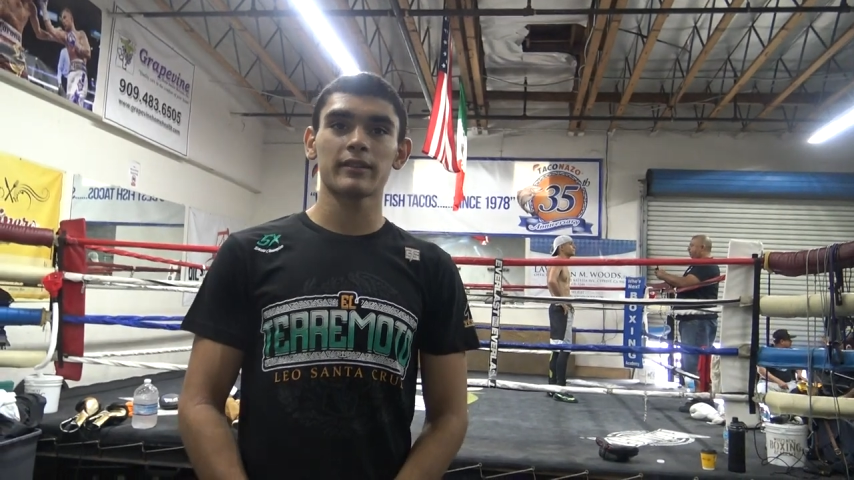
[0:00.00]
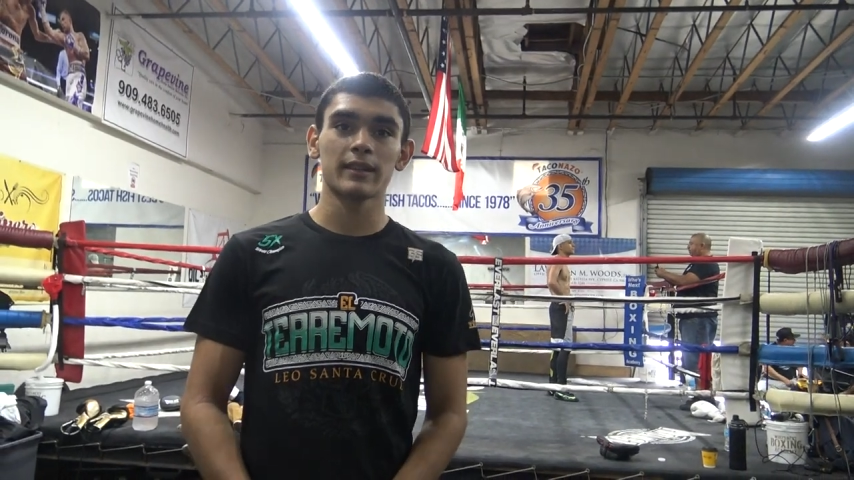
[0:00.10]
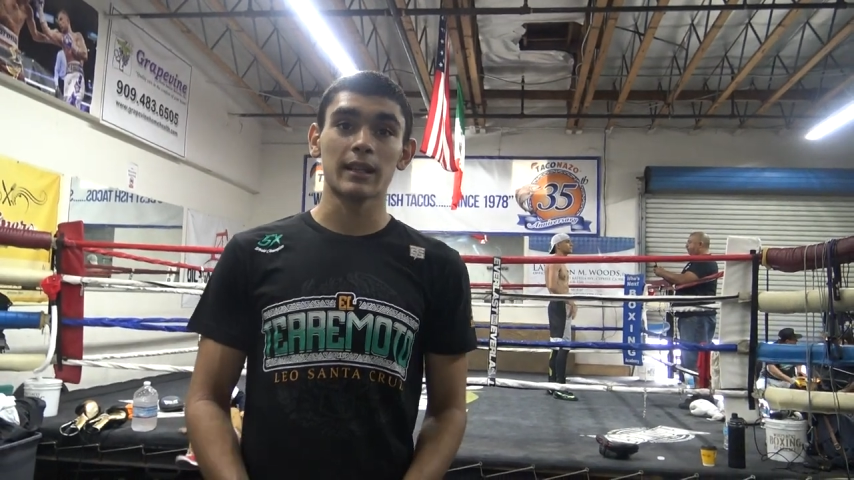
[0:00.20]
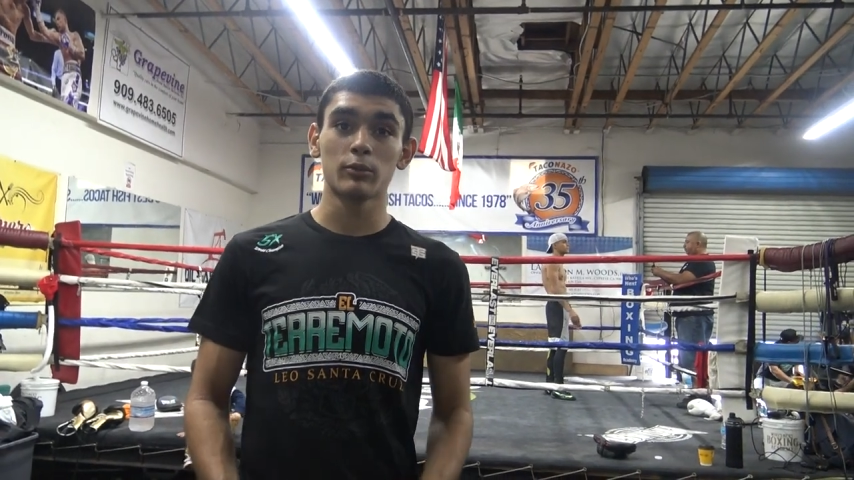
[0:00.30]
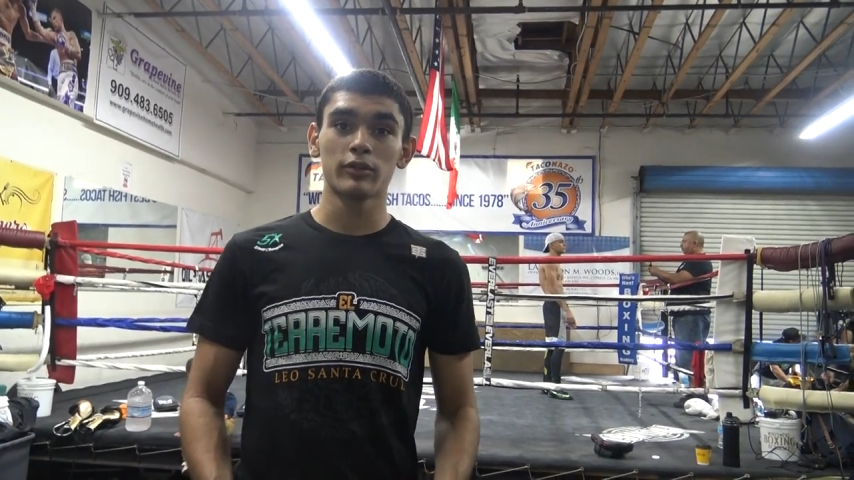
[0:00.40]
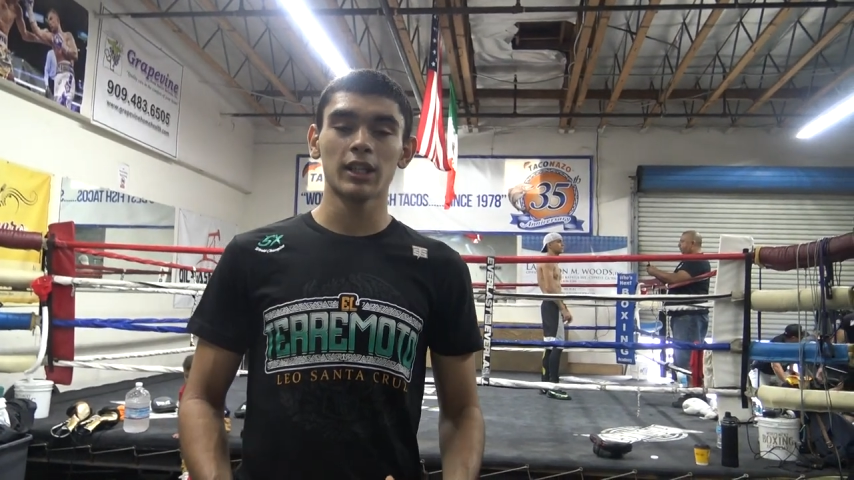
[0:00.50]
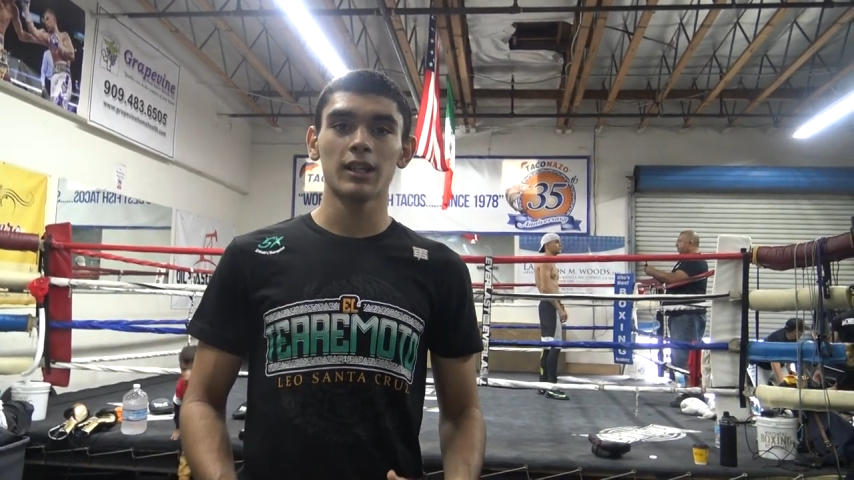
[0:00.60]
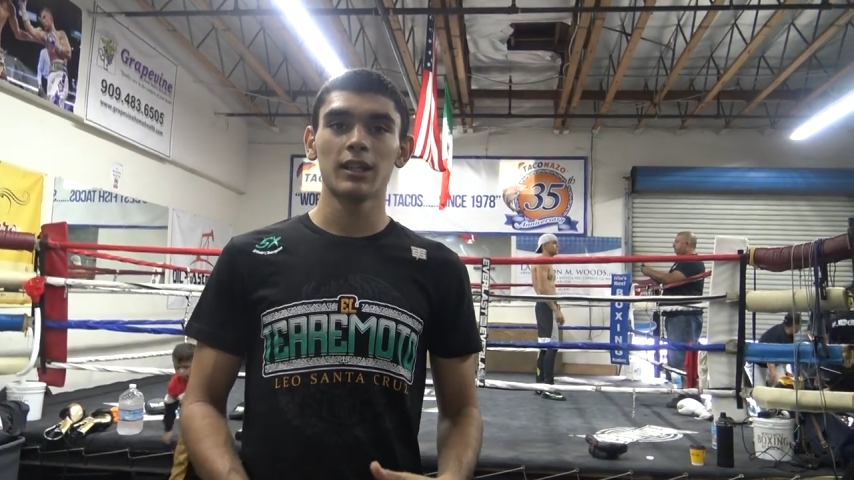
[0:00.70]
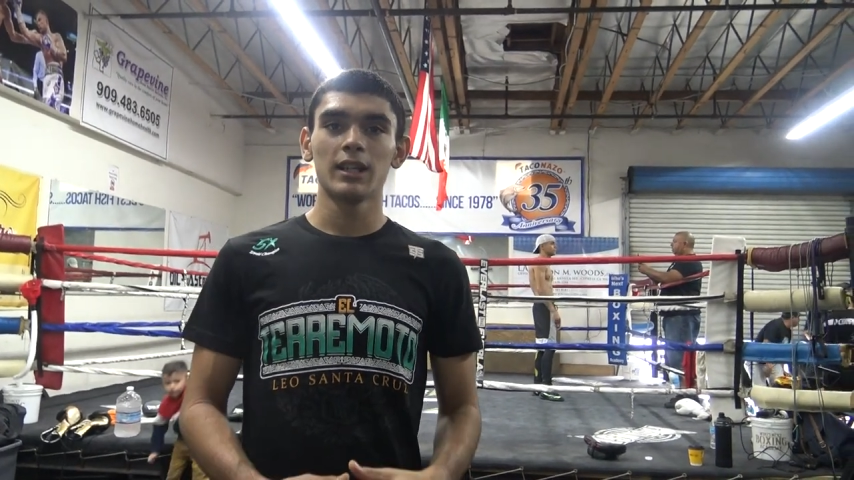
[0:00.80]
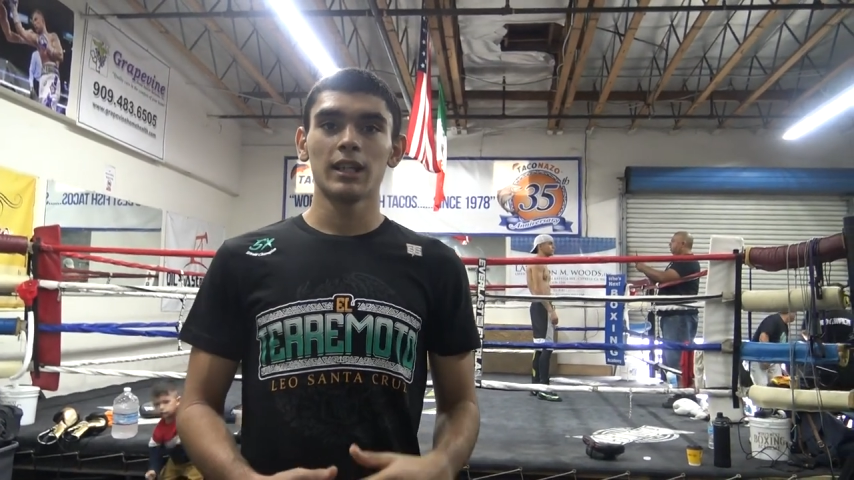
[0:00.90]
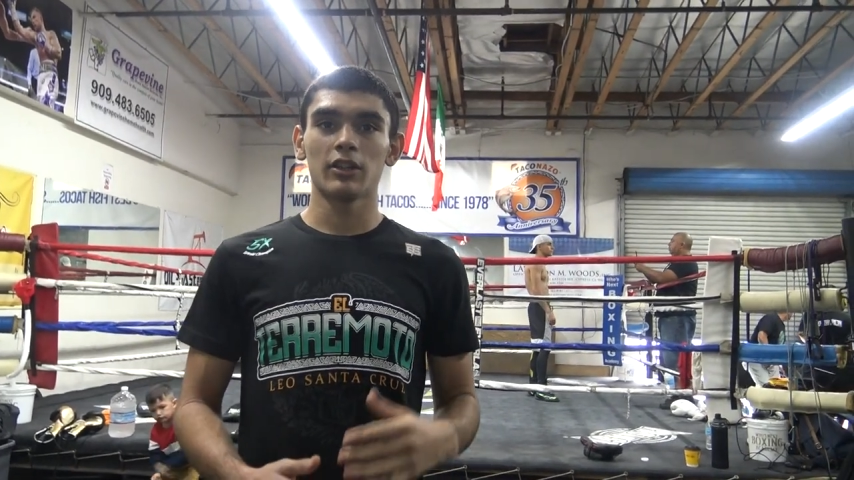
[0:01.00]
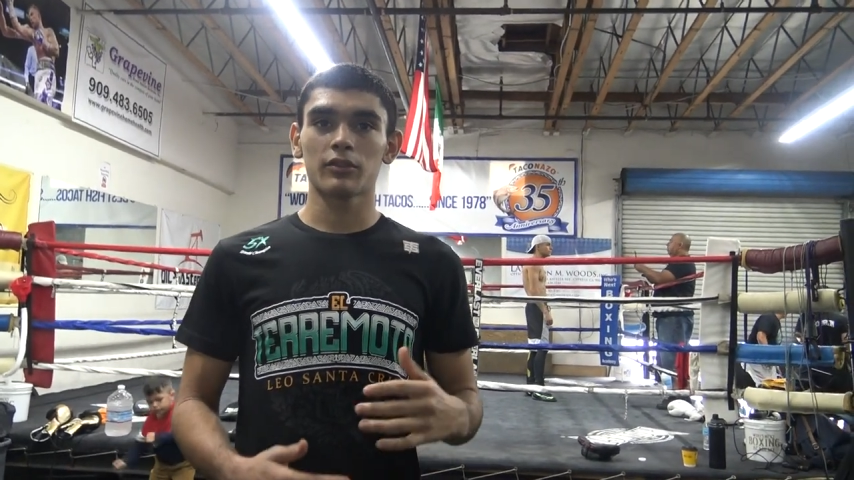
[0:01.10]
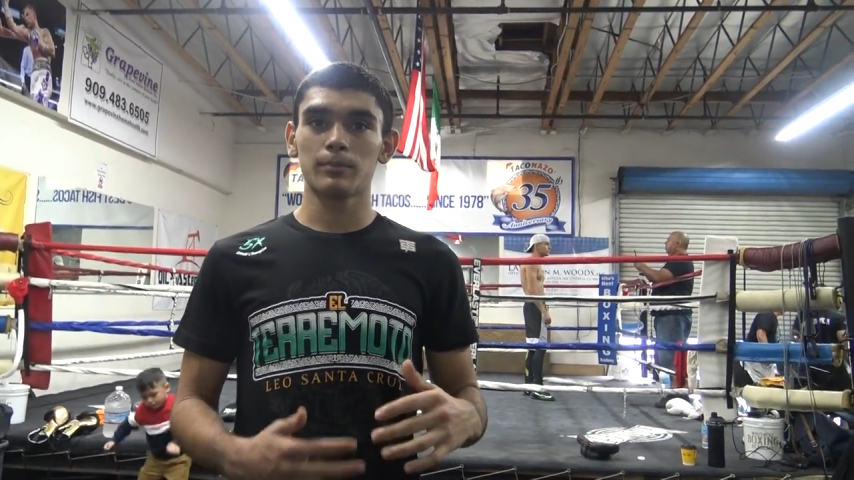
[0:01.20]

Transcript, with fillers: Since I move a lot, it was